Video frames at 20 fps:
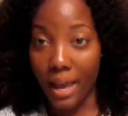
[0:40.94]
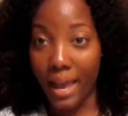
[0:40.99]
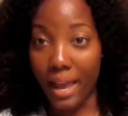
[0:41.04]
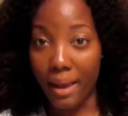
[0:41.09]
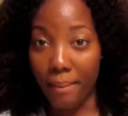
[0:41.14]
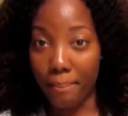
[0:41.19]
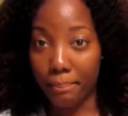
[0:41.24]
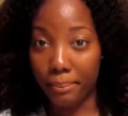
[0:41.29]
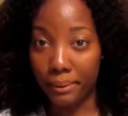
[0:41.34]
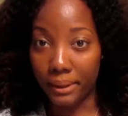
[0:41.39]

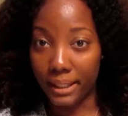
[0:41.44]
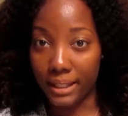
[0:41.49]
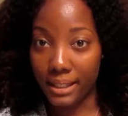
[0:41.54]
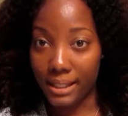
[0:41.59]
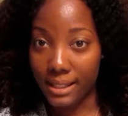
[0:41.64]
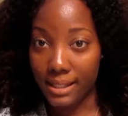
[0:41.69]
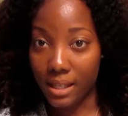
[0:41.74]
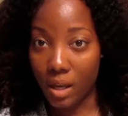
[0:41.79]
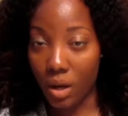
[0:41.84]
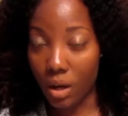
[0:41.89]
a
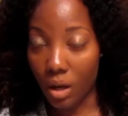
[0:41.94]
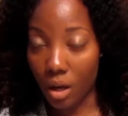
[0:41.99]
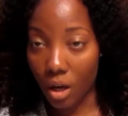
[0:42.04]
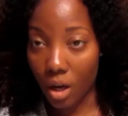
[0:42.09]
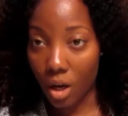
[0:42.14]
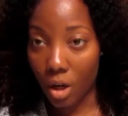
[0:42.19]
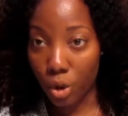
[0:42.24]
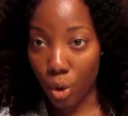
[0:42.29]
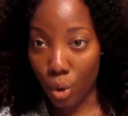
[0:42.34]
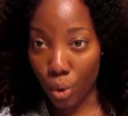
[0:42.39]
Bliss wig
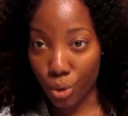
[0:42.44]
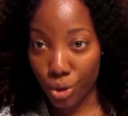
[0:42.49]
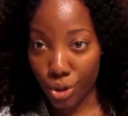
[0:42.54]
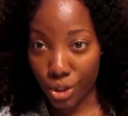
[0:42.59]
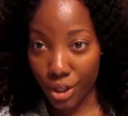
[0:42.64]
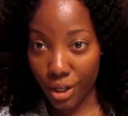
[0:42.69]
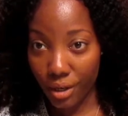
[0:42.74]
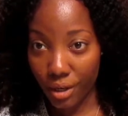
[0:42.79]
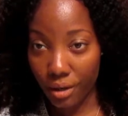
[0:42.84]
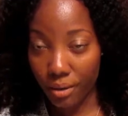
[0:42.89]

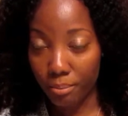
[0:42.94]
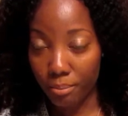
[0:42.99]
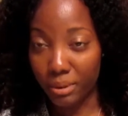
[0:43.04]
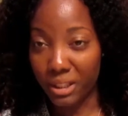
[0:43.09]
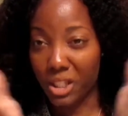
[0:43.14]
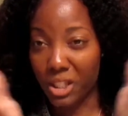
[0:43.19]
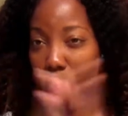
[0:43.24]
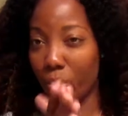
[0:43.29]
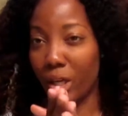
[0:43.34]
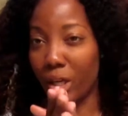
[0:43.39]

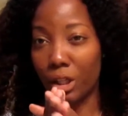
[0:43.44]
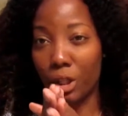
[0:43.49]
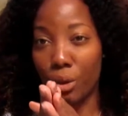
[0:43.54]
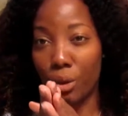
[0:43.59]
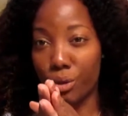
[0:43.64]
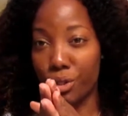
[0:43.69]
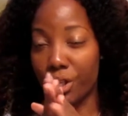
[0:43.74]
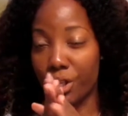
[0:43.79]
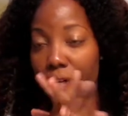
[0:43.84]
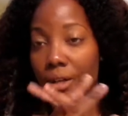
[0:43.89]

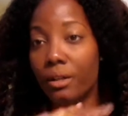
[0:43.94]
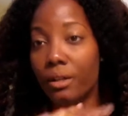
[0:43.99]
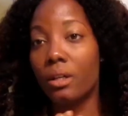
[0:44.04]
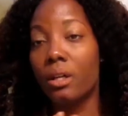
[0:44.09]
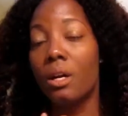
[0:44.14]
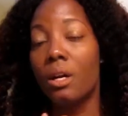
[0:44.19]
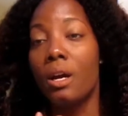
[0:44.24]
closure.